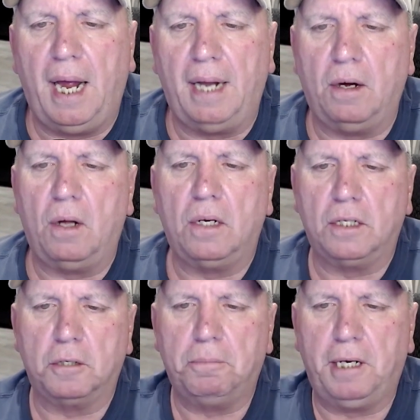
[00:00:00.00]
and all
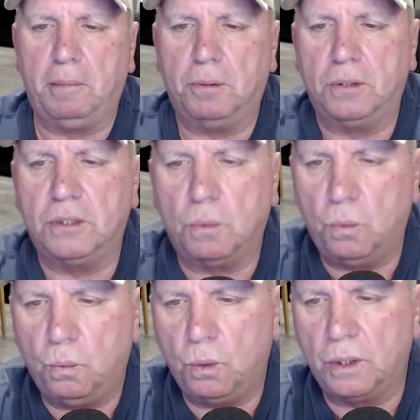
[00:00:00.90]
other peoples
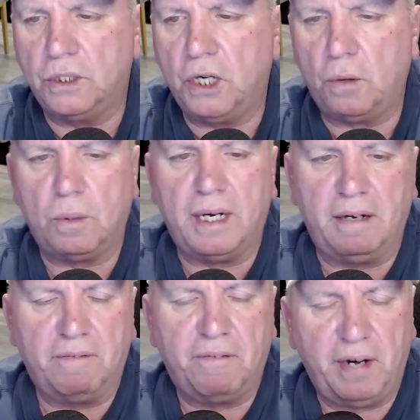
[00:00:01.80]
were totally
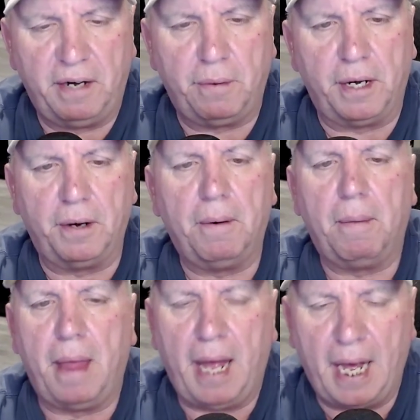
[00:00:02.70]
inferior
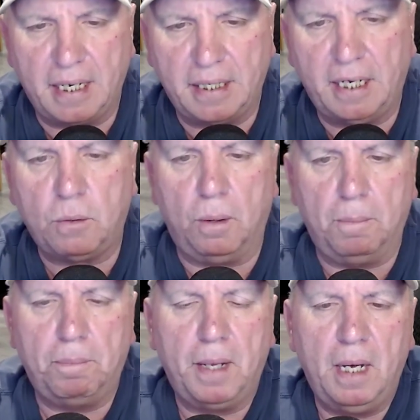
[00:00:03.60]
and
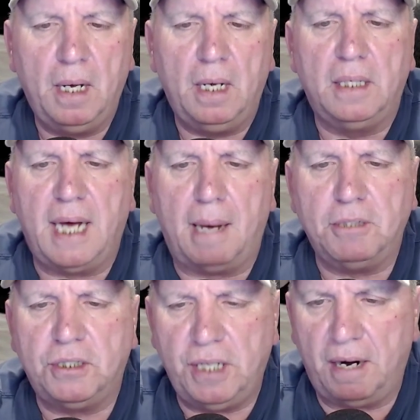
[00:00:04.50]
unequal.
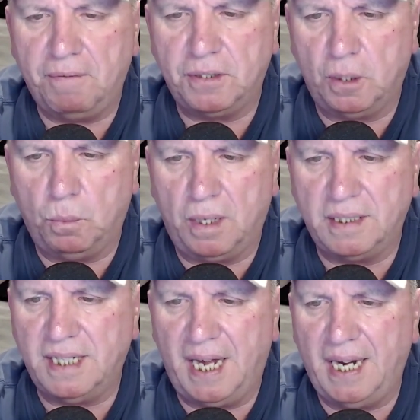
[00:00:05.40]
Thomas Jefferson
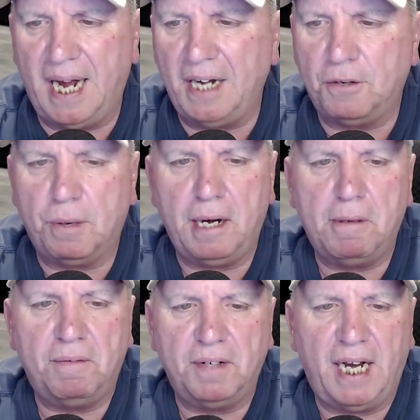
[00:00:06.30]
once said, I
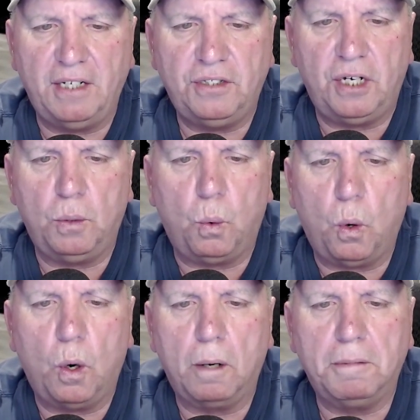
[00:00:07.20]
dream of a nation
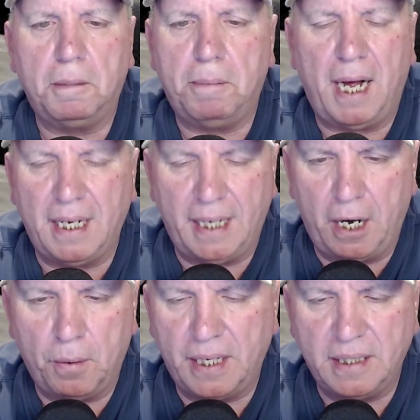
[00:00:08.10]
warmed by an
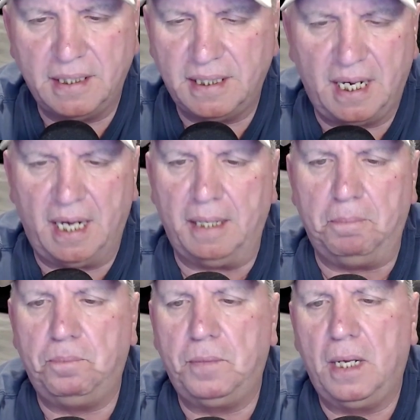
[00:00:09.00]
Aryan sun.